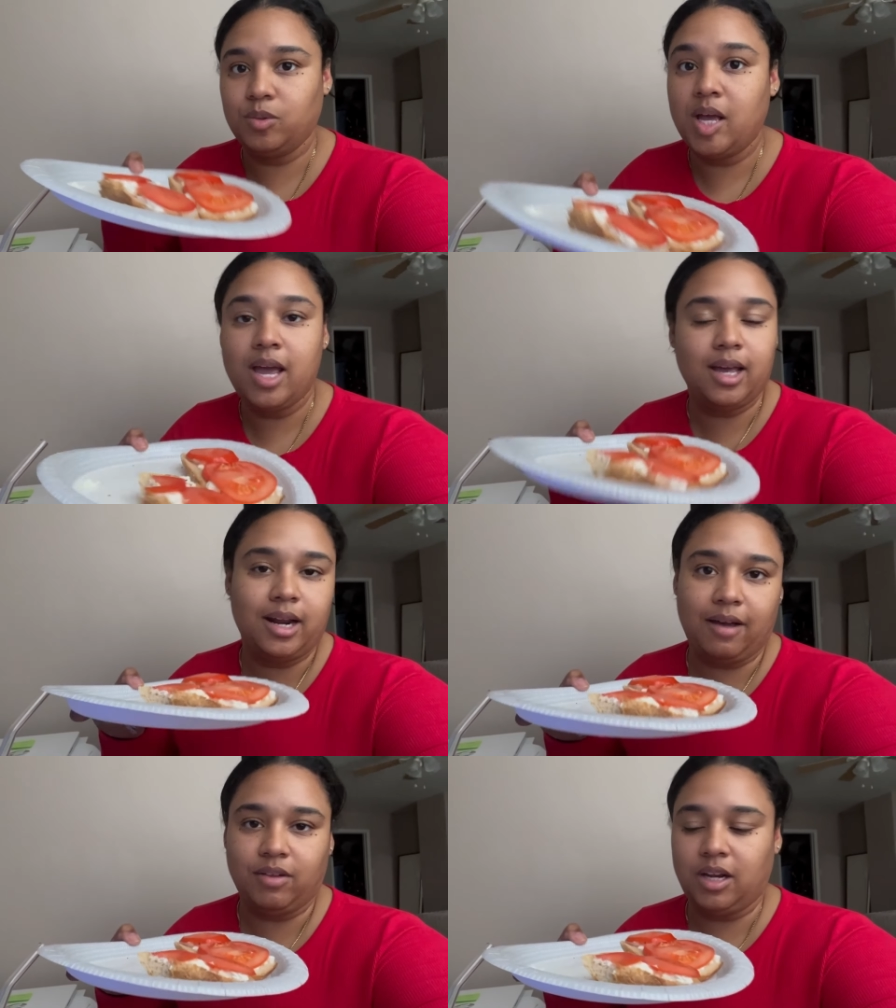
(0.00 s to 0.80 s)
I
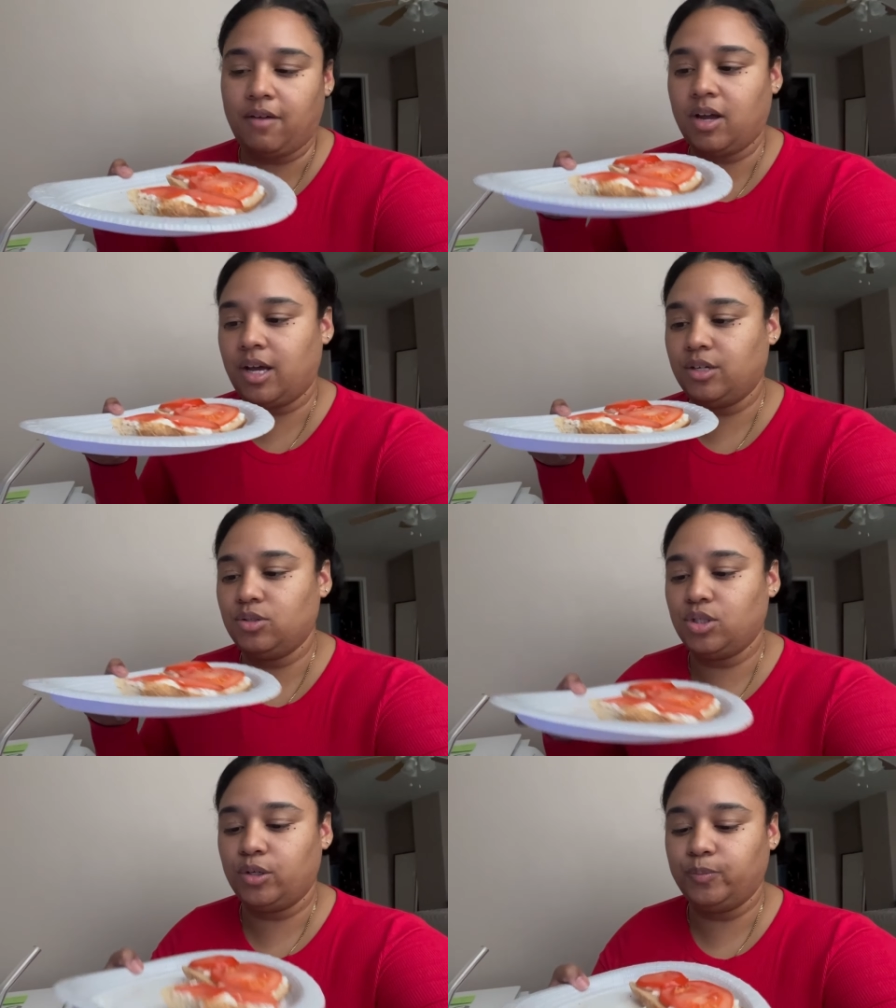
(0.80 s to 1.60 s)
didn't have any
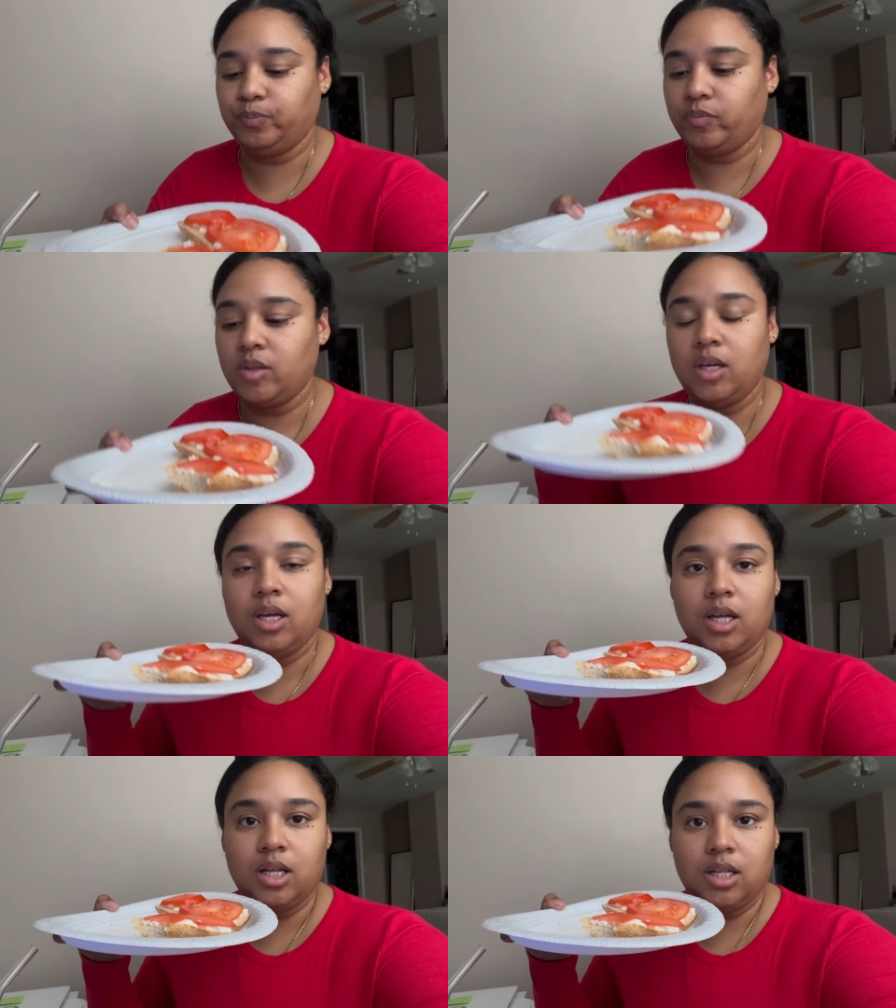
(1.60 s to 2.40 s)
avocados, so
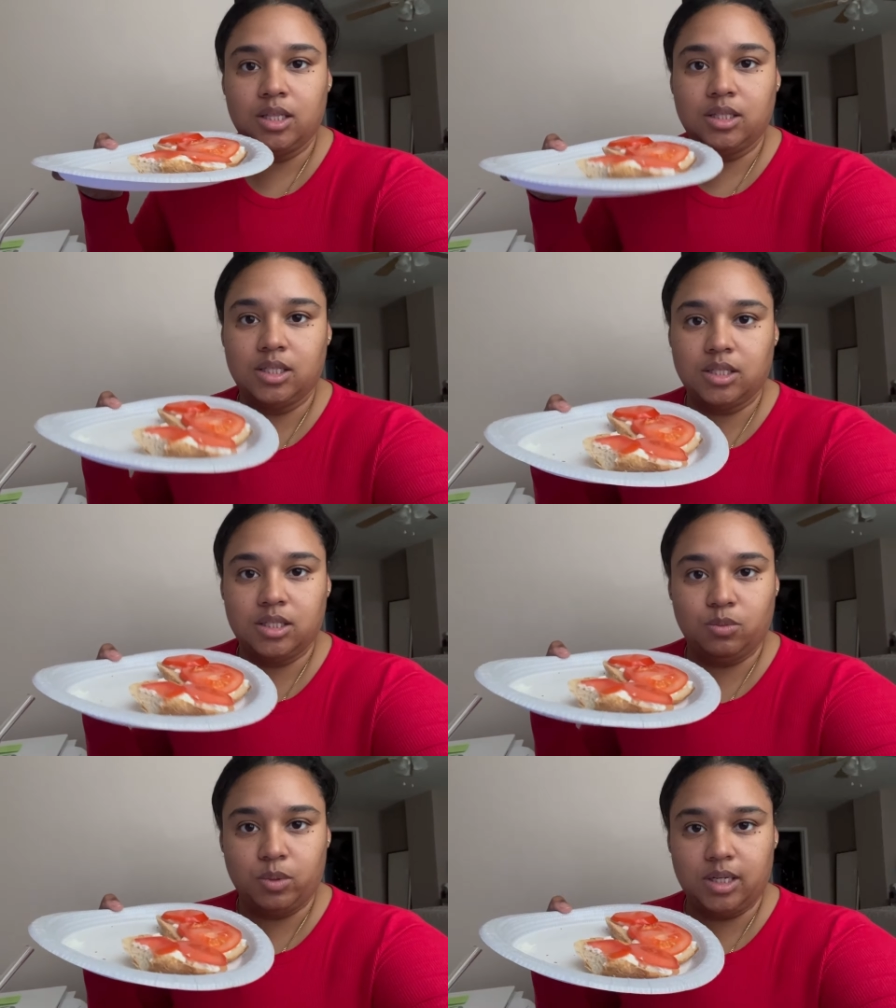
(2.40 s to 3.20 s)
this
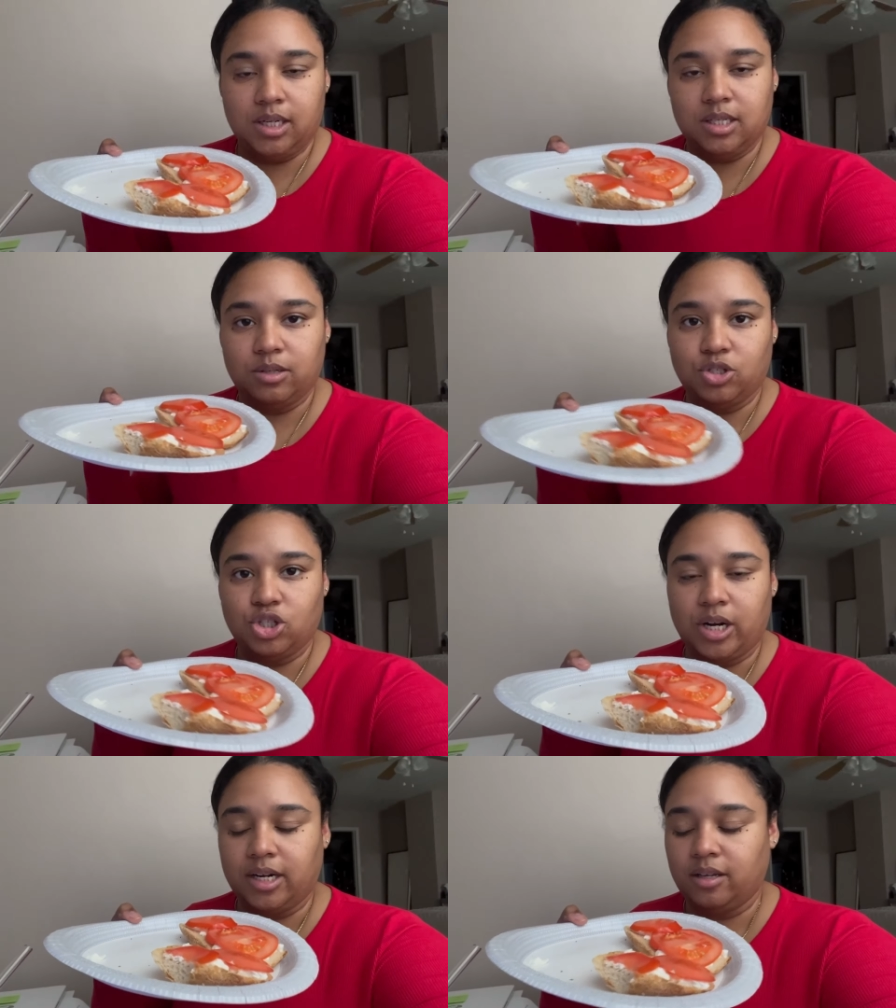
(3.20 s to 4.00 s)
is what it is. I was just
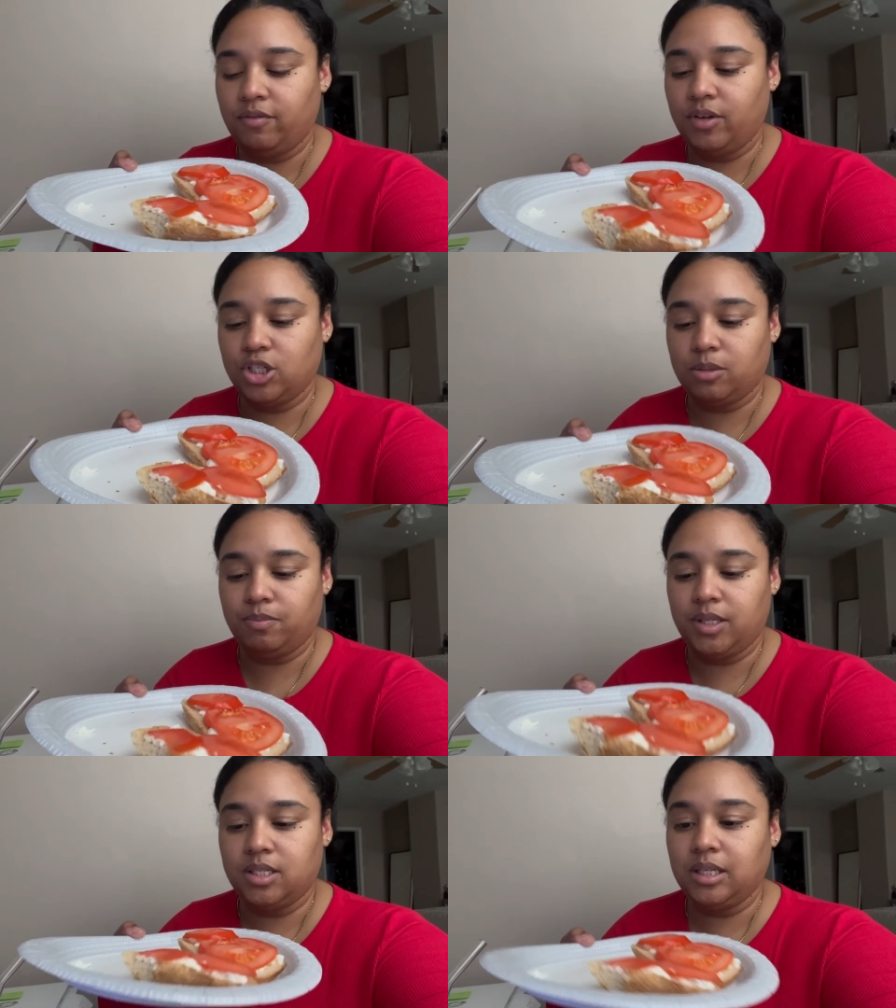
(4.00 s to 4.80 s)
trying to finish up
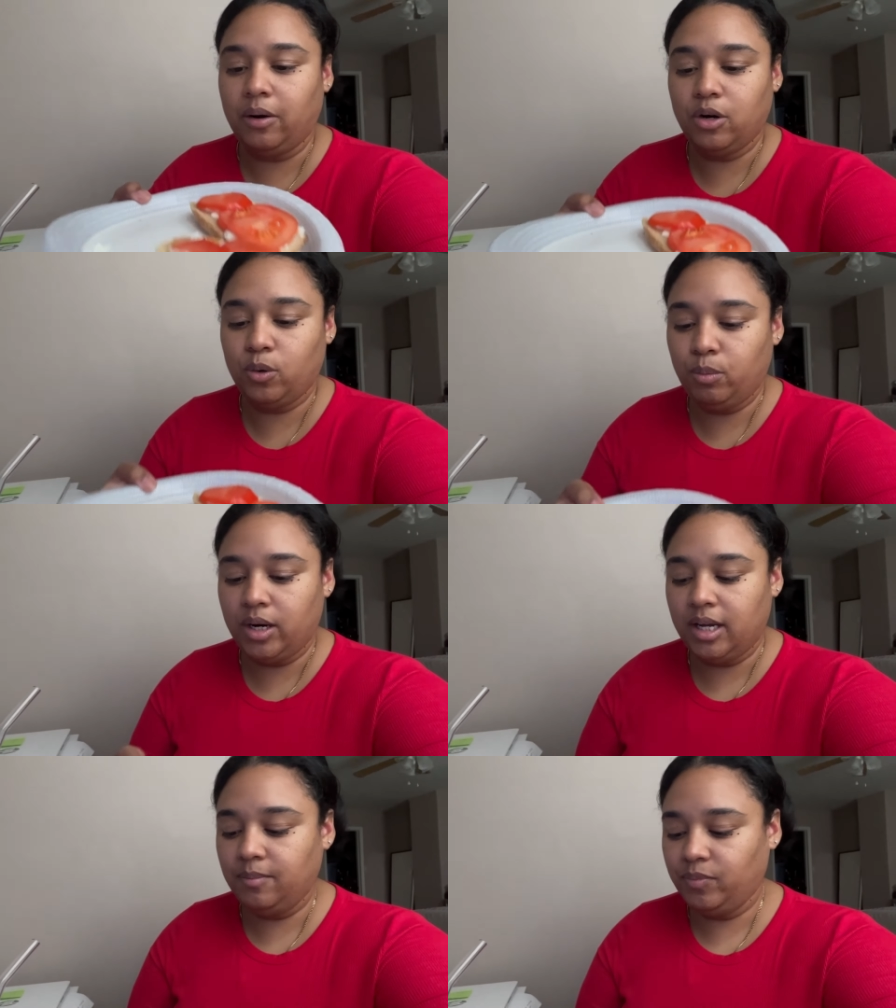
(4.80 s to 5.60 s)
the sourdough
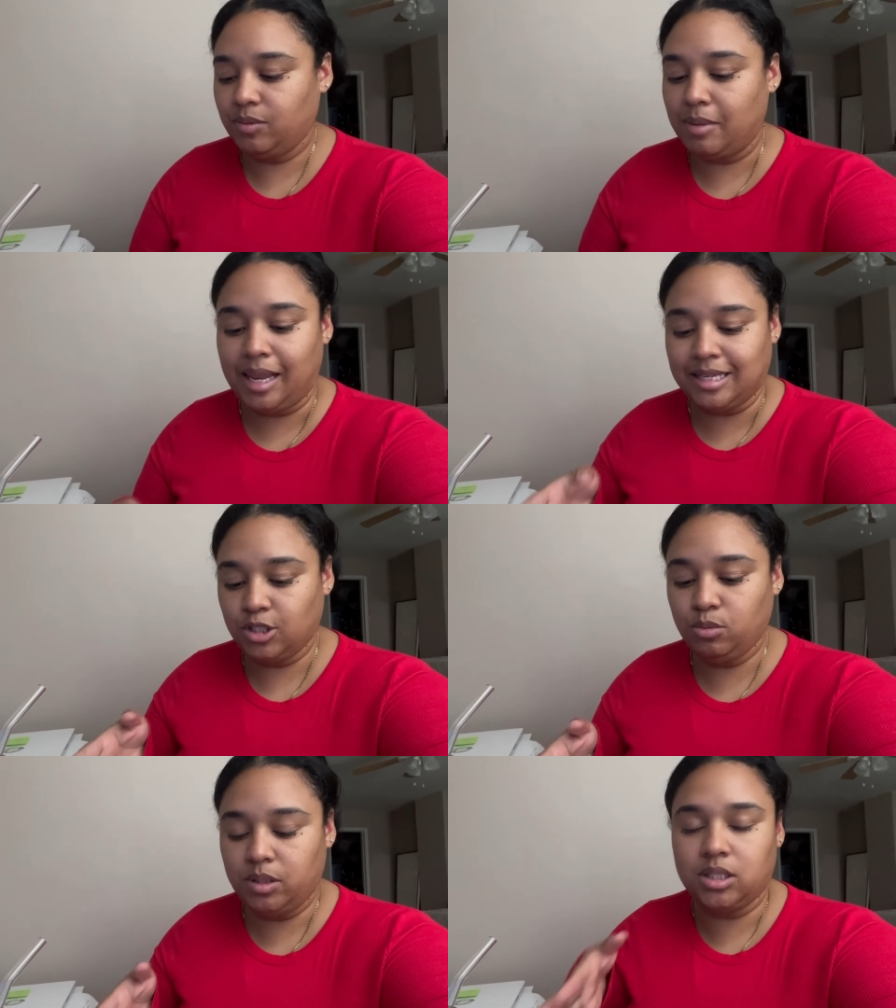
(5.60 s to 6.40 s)
bread and the last
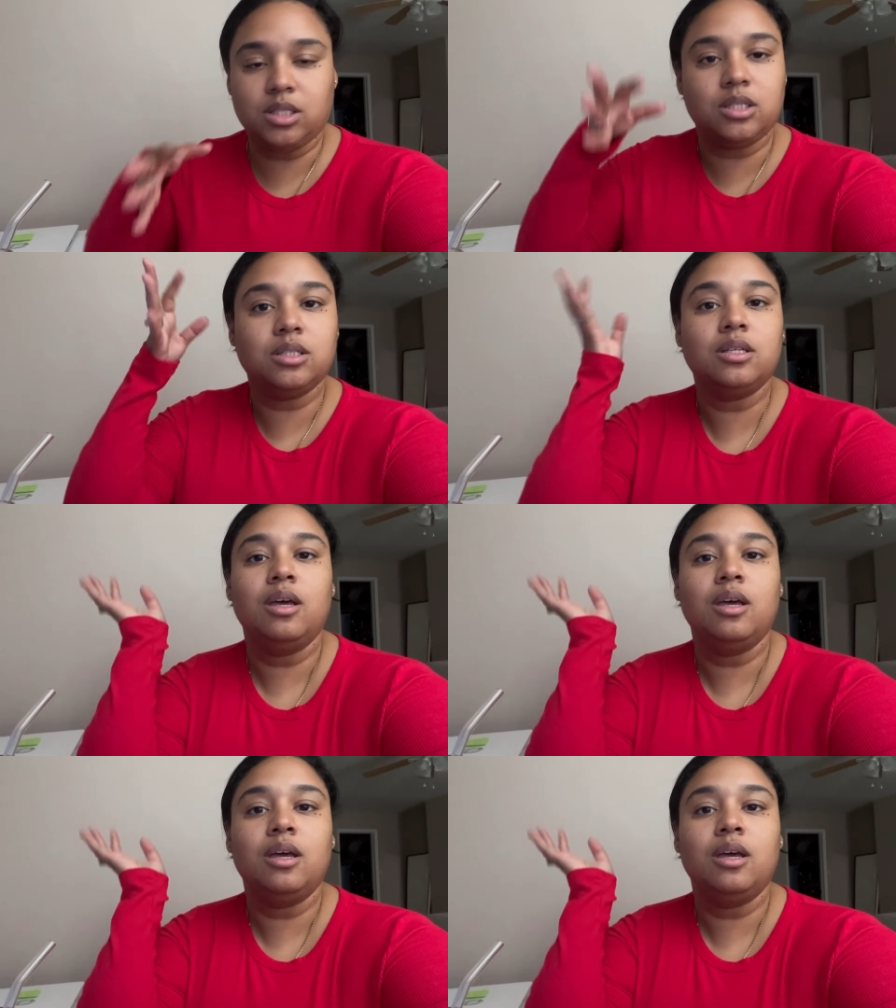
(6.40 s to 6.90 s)
two pieces.